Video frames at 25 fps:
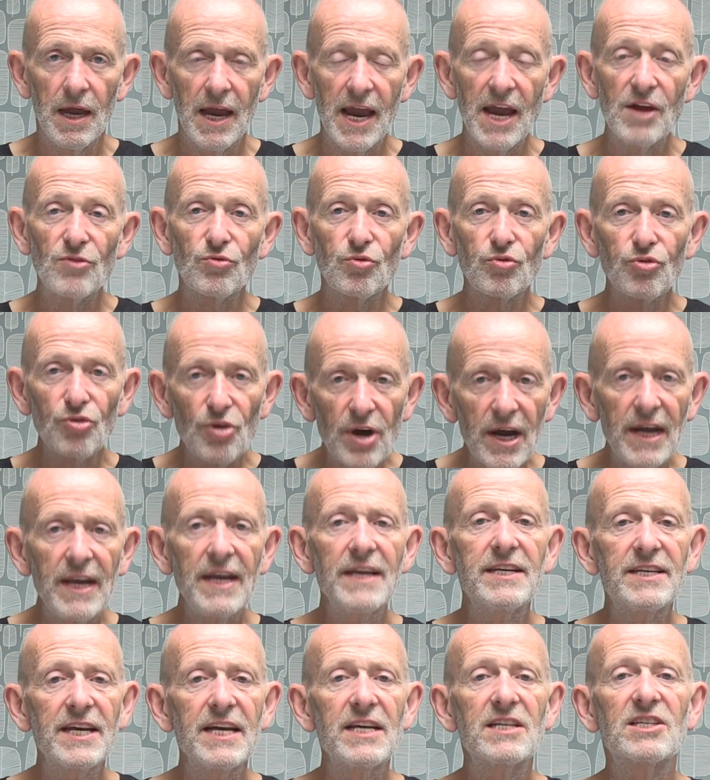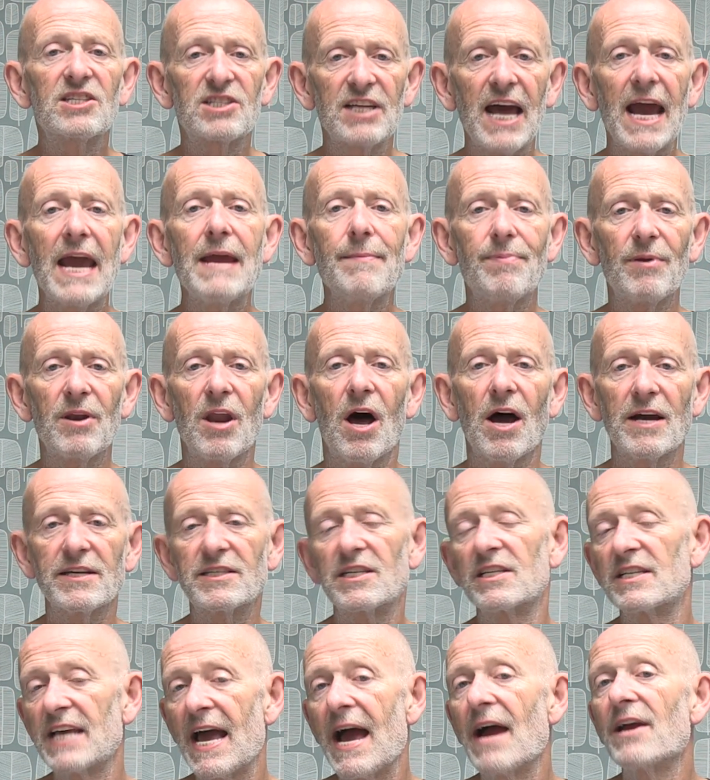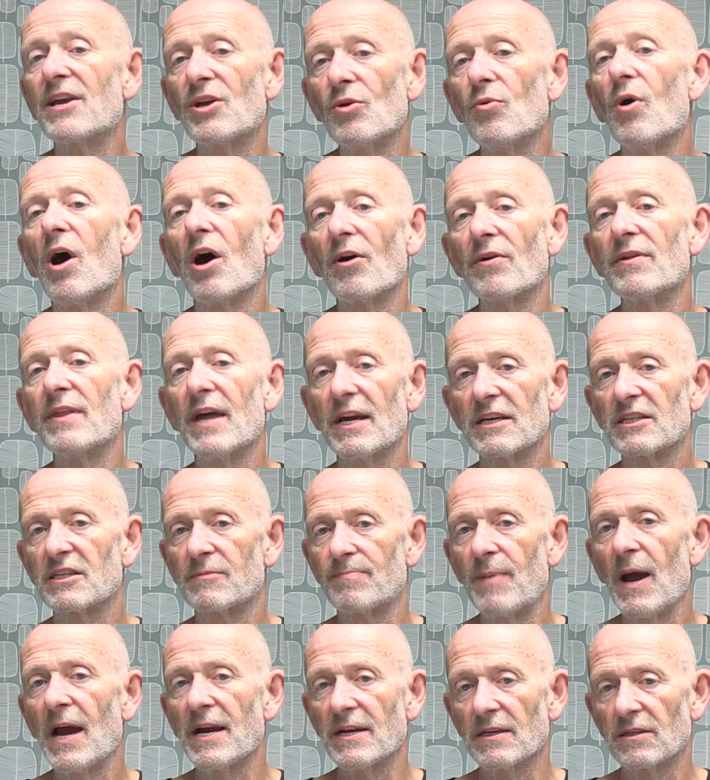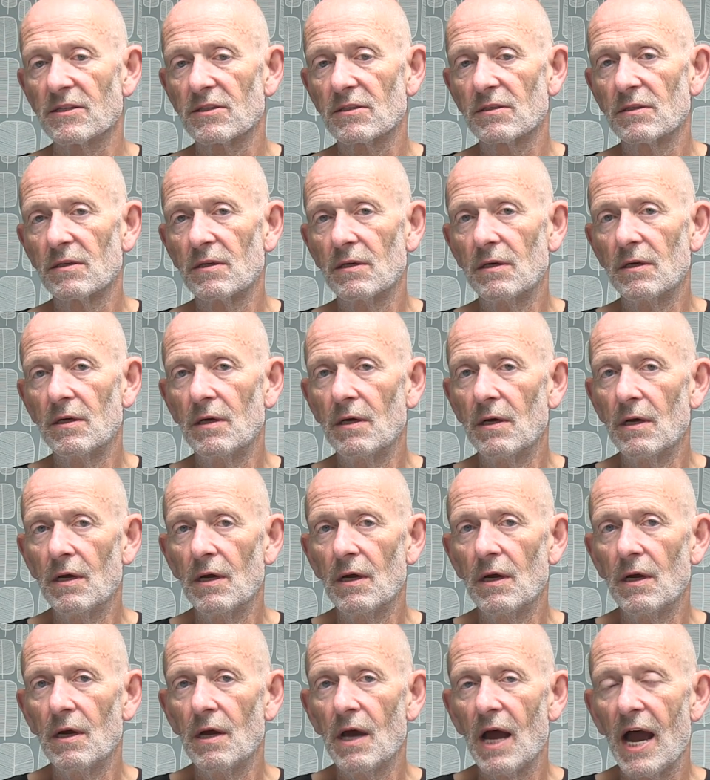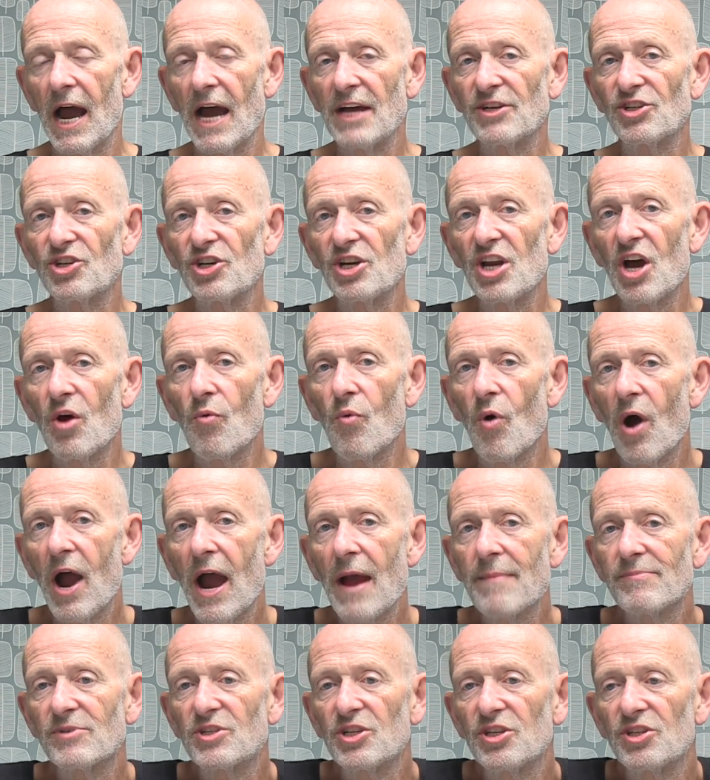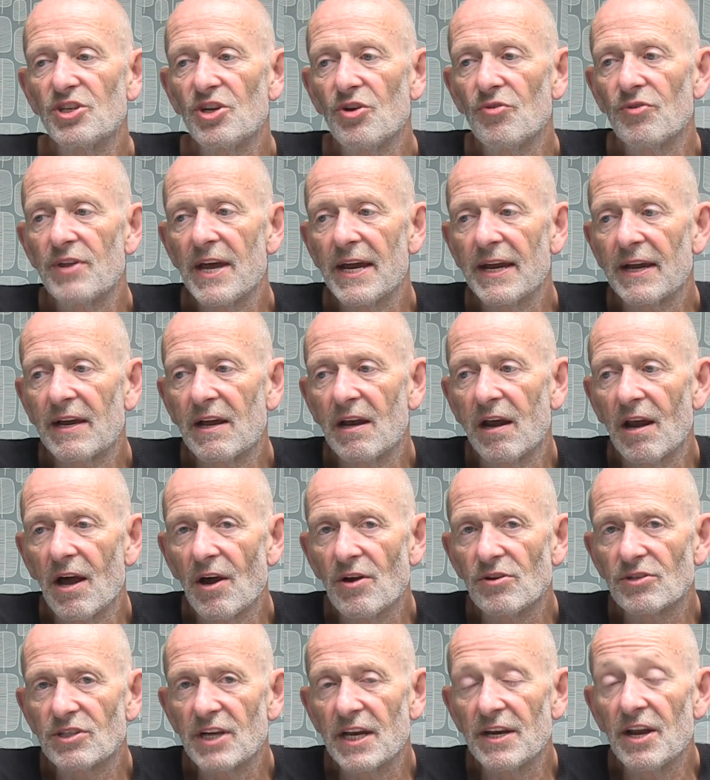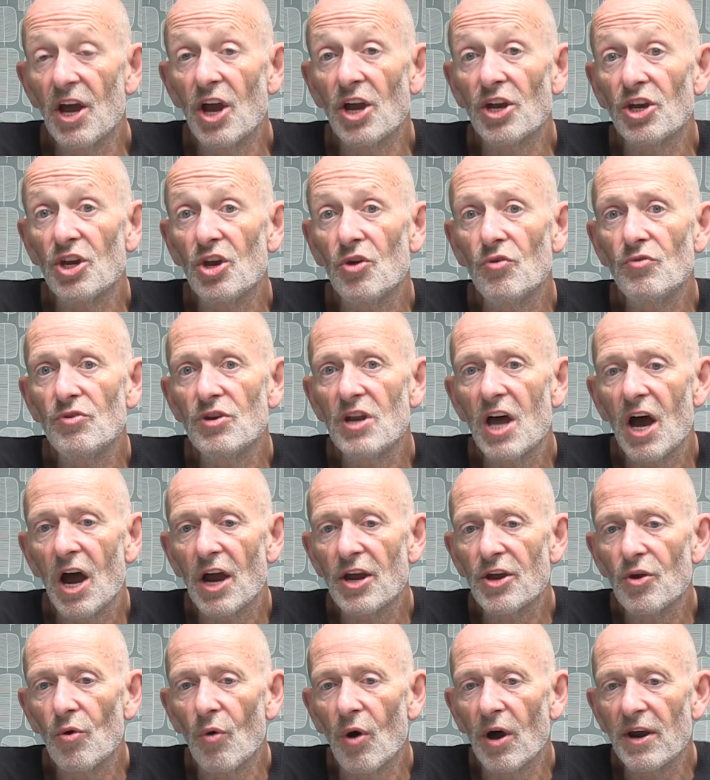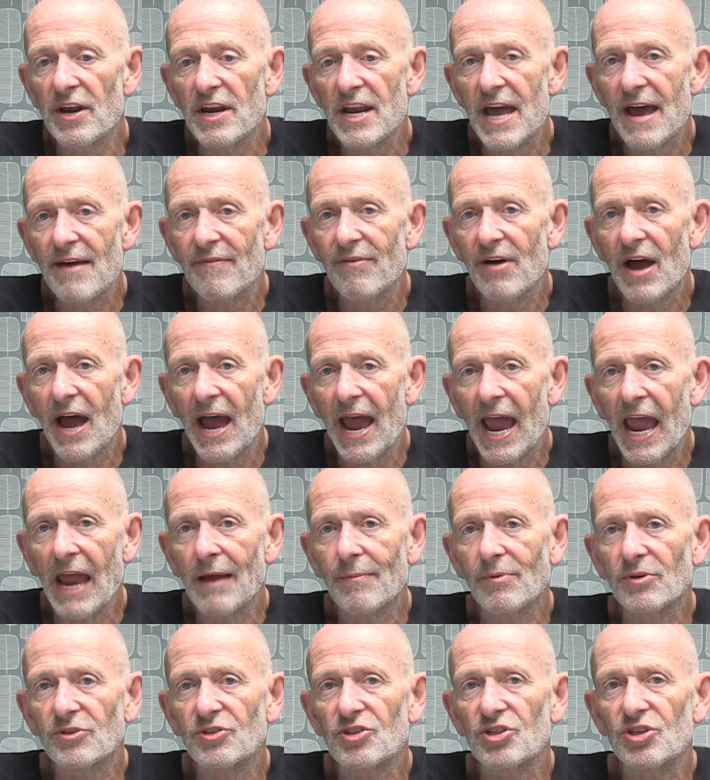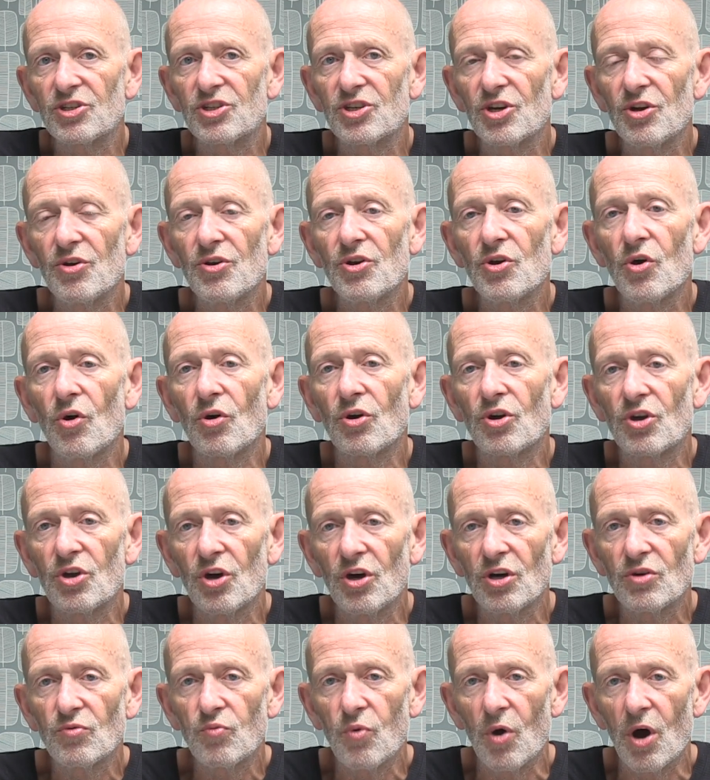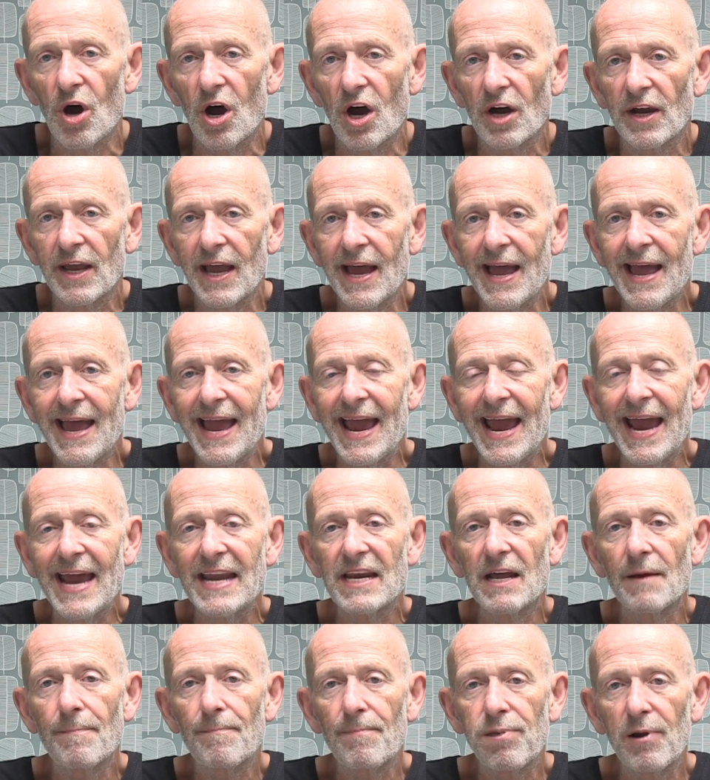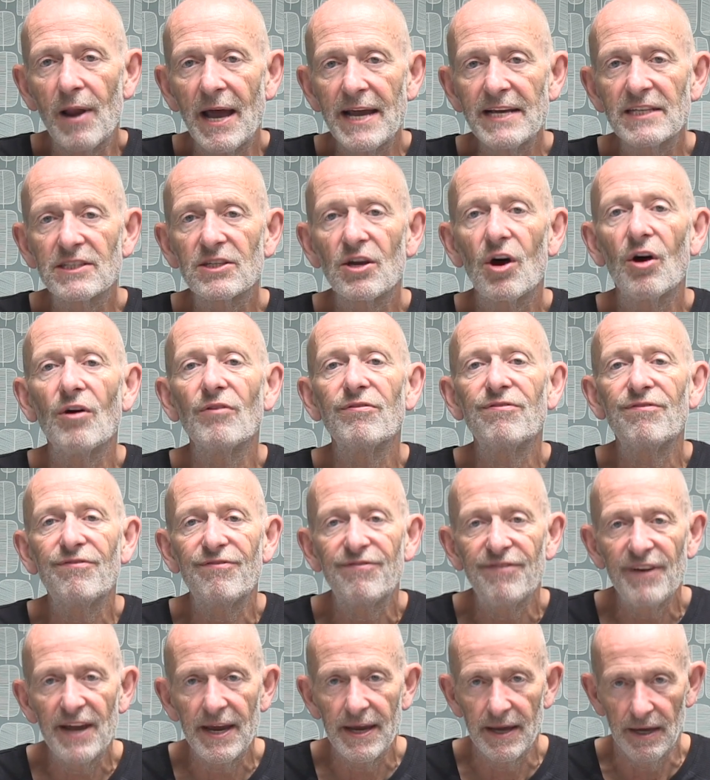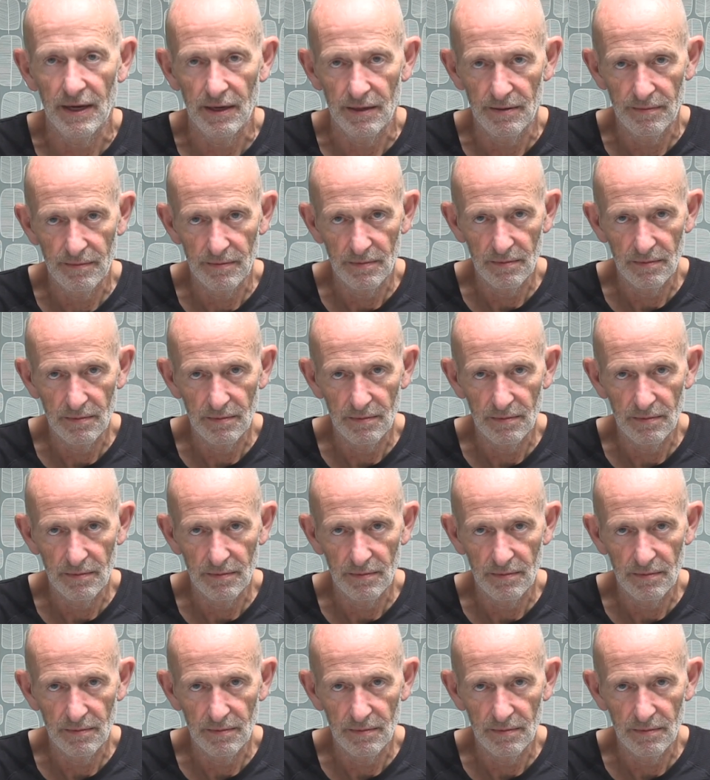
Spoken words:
it really destabilizes how you are in that space. And you know, what happens is you then close in. You are never able to do your good work in a place of fear.